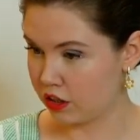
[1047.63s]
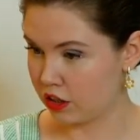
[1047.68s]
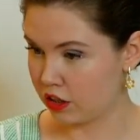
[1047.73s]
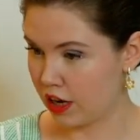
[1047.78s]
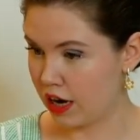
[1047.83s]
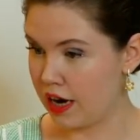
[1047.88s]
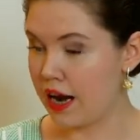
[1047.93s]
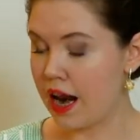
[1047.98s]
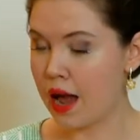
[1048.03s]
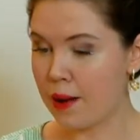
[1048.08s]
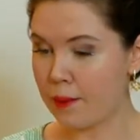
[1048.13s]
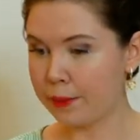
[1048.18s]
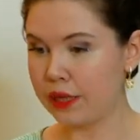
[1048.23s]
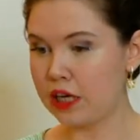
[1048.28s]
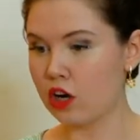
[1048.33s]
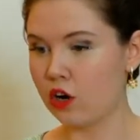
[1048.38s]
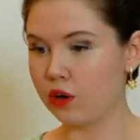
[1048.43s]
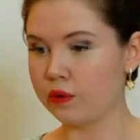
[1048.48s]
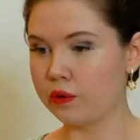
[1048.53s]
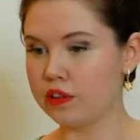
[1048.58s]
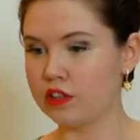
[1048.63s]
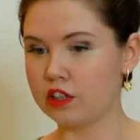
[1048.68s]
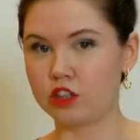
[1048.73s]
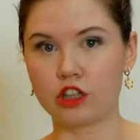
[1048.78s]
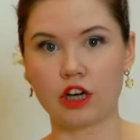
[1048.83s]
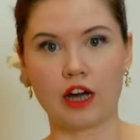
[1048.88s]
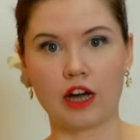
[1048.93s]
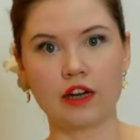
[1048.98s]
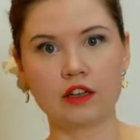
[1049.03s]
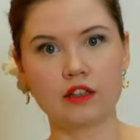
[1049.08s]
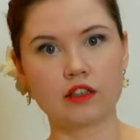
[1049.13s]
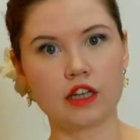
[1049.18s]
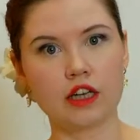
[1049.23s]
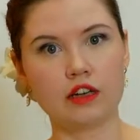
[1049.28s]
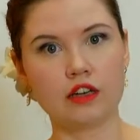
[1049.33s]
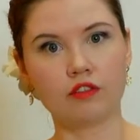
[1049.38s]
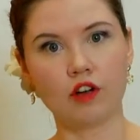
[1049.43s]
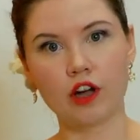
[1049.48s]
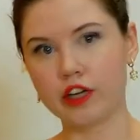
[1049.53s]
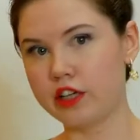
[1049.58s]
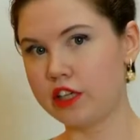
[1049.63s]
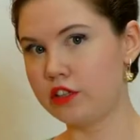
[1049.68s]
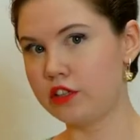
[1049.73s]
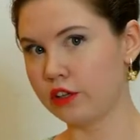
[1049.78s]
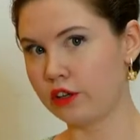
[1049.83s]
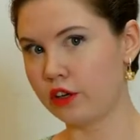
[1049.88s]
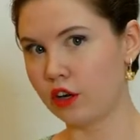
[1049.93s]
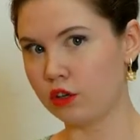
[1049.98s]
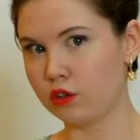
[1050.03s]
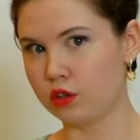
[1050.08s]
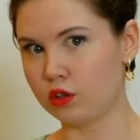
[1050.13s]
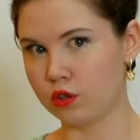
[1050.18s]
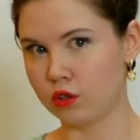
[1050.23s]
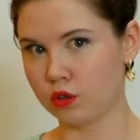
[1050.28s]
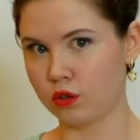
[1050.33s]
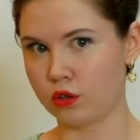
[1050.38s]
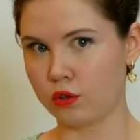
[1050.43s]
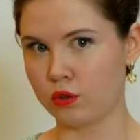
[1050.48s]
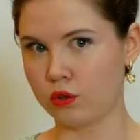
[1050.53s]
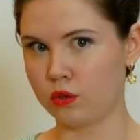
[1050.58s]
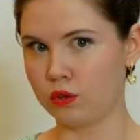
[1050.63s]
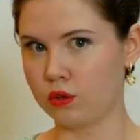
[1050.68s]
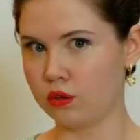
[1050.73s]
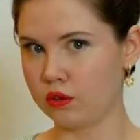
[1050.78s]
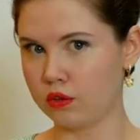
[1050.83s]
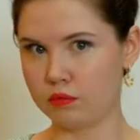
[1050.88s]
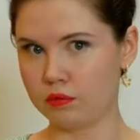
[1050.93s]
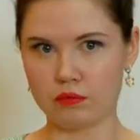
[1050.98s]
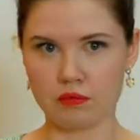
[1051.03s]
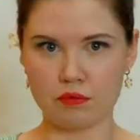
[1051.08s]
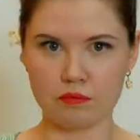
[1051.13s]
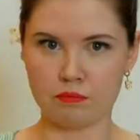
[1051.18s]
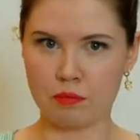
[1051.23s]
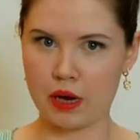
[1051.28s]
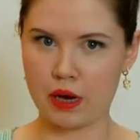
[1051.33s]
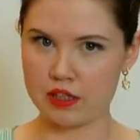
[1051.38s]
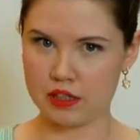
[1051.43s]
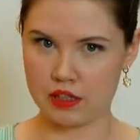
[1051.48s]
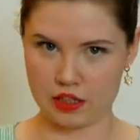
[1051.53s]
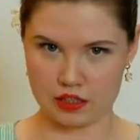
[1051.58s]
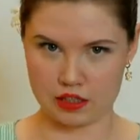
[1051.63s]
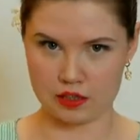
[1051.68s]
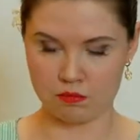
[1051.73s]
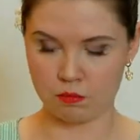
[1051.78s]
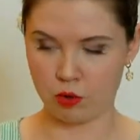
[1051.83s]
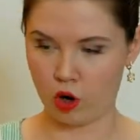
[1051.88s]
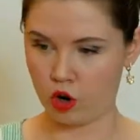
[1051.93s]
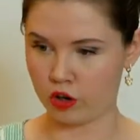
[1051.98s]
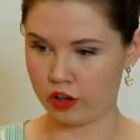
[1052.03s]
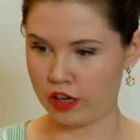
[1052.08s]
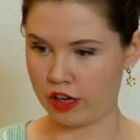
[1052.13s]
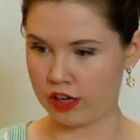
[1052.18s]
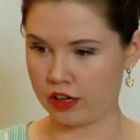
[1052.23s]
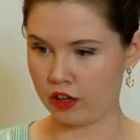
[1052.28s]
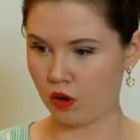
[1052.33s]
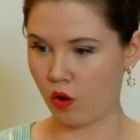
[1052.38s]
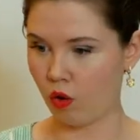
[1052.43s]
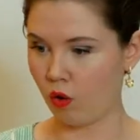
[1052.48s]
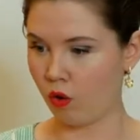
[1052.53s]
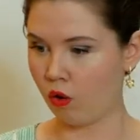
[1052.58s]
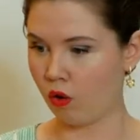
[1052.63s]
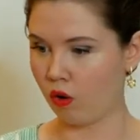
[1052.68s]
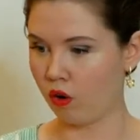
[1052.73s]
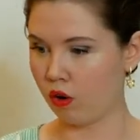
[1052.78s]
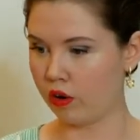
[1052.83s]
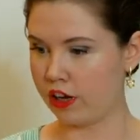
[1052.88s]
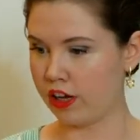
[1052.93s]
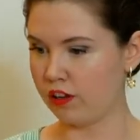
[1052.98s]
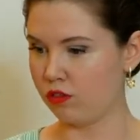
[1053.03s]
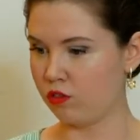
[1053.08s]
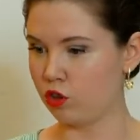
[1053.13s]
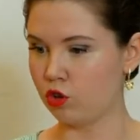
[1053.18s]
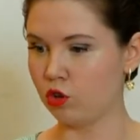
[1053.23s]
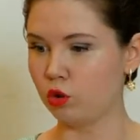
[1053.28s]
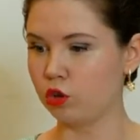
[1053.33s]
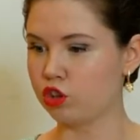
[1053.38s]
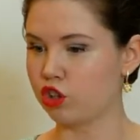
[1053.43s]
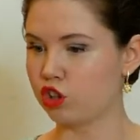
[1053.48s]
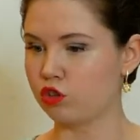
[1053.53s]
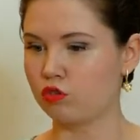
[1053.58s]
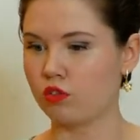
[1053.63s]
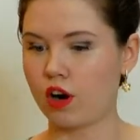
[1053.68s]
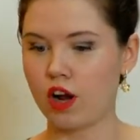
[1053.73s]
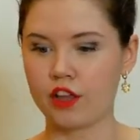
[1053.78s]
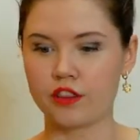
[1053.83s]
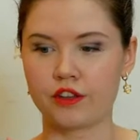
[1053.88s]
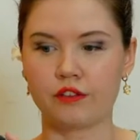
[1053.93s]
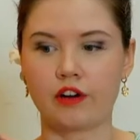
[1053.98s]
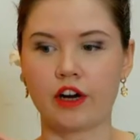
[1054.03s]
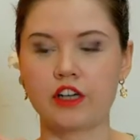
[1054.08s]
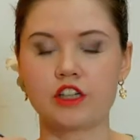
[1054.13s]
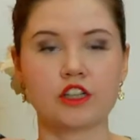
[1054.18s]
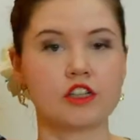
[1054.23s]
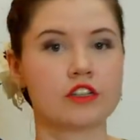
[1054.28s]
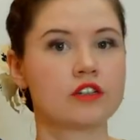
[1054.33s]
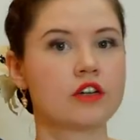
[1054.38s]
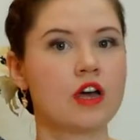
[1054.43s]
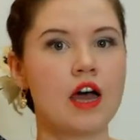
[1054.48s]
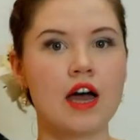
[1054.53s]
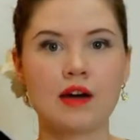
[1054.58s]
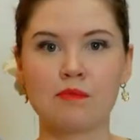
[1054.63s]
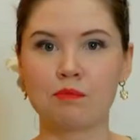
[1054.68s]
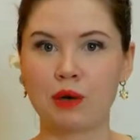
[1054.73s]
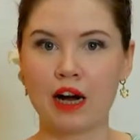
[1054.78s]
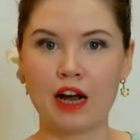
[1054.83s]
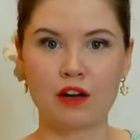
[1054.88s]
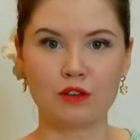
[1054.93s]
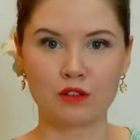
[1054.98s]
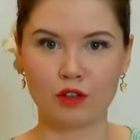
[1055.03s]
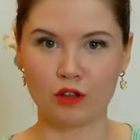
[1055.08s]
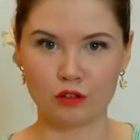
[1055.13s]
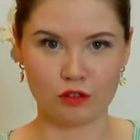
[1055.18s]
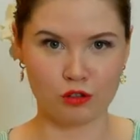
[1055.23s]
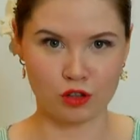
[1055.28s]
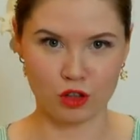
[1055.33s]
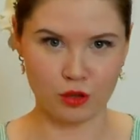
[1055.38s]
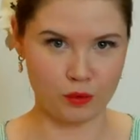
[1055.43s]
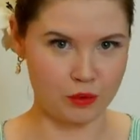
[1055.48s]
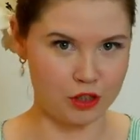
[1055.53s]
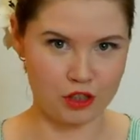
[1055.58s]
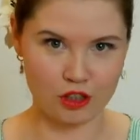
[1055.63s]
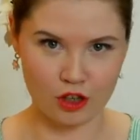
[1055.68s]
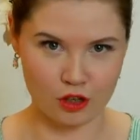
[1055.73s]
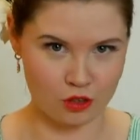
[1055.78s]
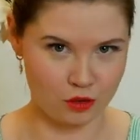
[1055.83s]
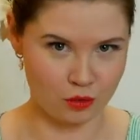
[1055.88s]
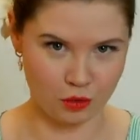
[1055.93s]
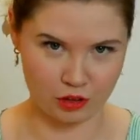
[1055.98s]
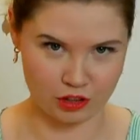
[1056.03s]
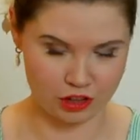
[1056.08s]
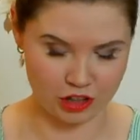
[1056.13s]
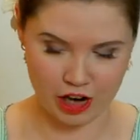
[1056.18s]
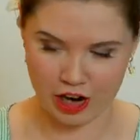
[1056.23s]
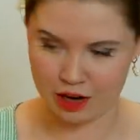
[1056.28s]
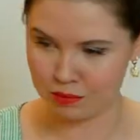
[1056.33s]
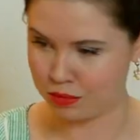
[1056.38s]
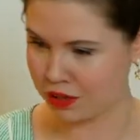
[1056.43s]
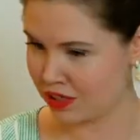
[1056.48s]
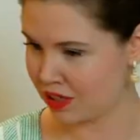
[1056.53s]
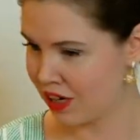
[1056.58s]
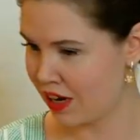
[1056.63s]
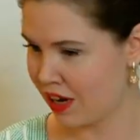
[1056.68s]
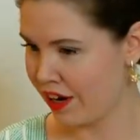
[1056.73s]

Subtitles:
me know in the chat if I need to go through basics in blocking, or if you'd all just rather I just plowed on through and show you all the shapes.